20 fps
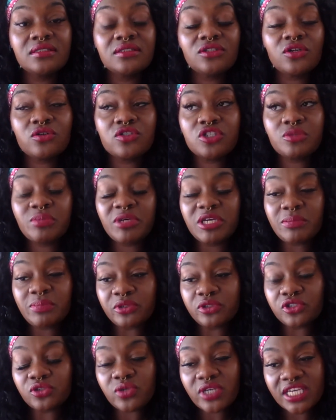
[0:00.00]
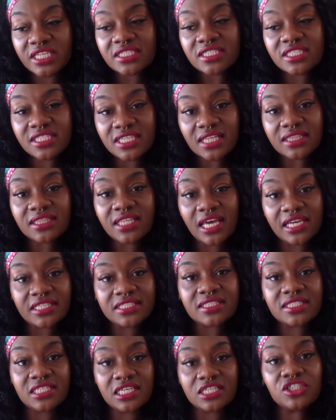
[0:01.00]
Those people, you can set that
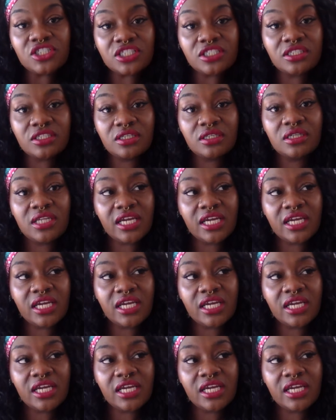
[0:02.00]
intention.